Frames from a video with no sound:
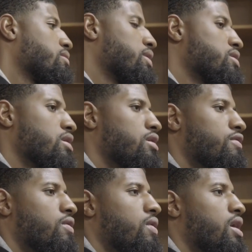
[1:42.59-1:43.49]

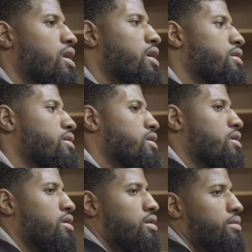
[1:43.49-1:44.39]
Myself, Kawhi,
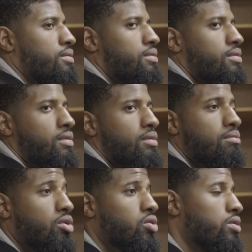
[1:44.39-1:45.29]
um,
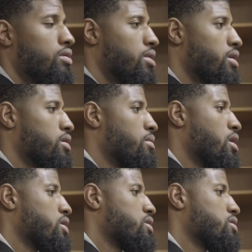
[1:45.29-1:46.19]
Moot, Mark,
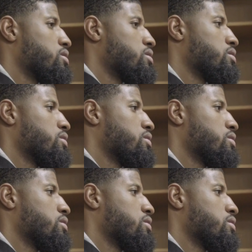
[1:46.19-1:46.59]
Marcus.